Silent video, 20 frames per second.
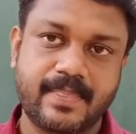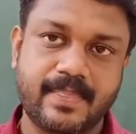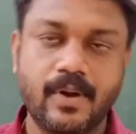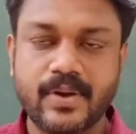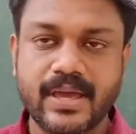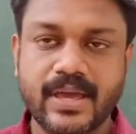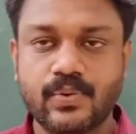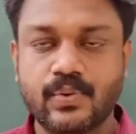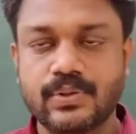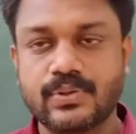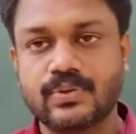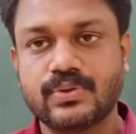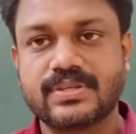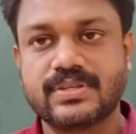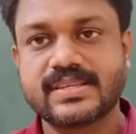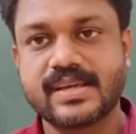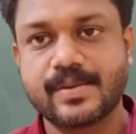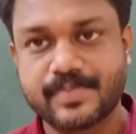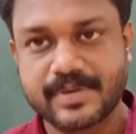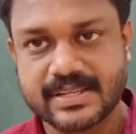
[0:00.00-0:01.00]
Okay, all
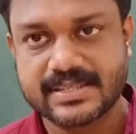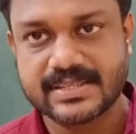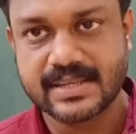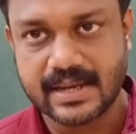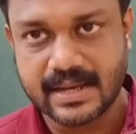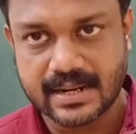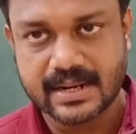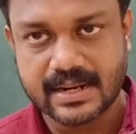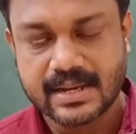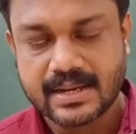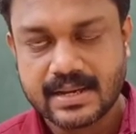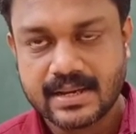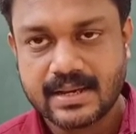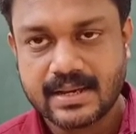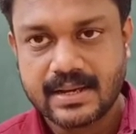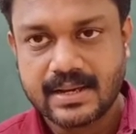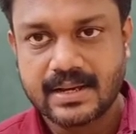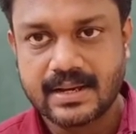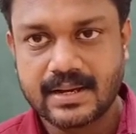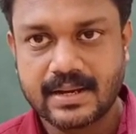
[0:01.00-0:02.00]
those chapters are
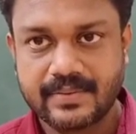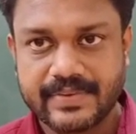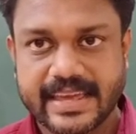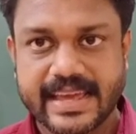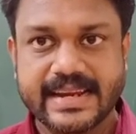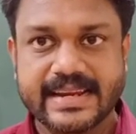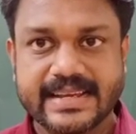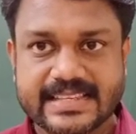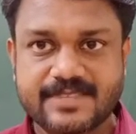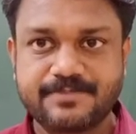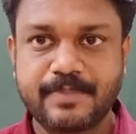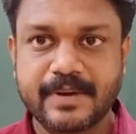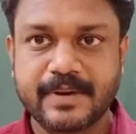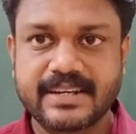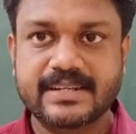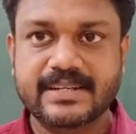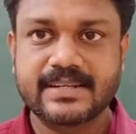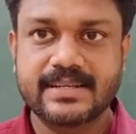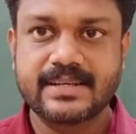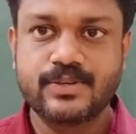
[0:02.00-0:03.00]
you can
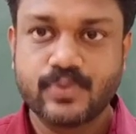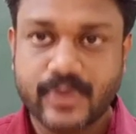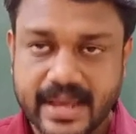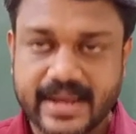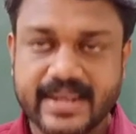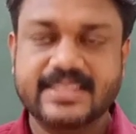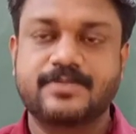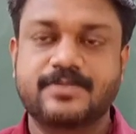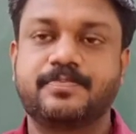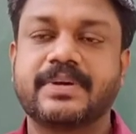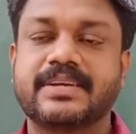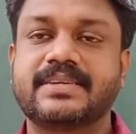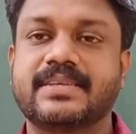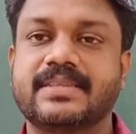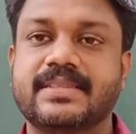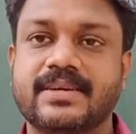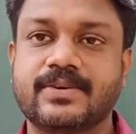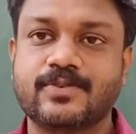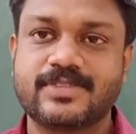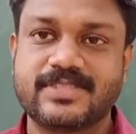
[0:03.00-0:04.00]

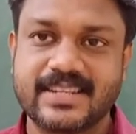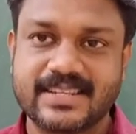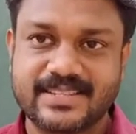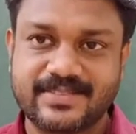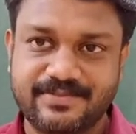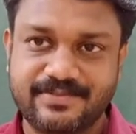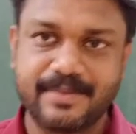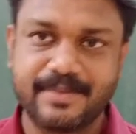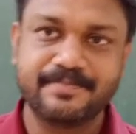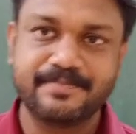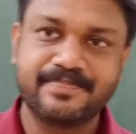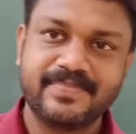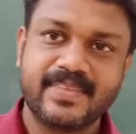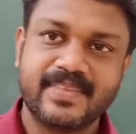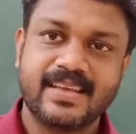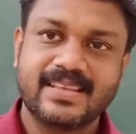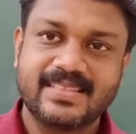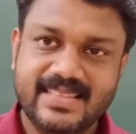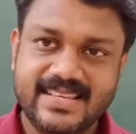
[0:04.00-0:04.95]
expect the questions from